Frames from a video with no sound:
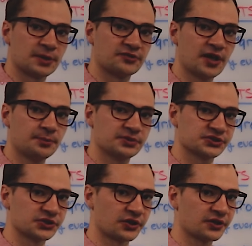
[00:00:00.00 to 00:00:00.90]
a
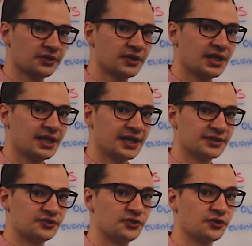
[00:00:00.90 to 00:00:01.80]
temperature
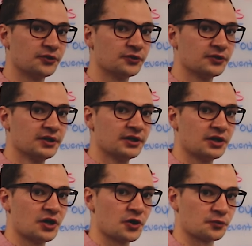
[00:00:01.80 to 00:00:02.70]
into
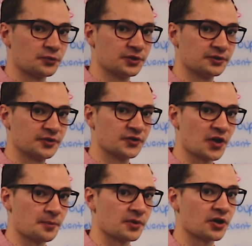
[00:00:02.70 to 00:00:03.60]
a real
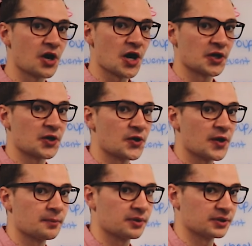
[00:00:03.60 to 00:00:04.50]
number on a
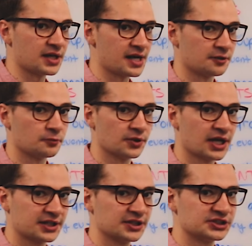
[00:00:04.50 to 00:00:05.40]
number line. We're
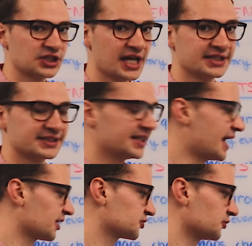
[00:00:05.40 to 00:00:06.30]
not going to change the
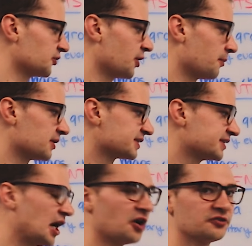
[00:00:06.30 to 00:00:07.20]
actual number
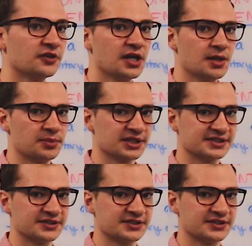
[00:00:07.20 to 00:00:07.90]
itself, but it's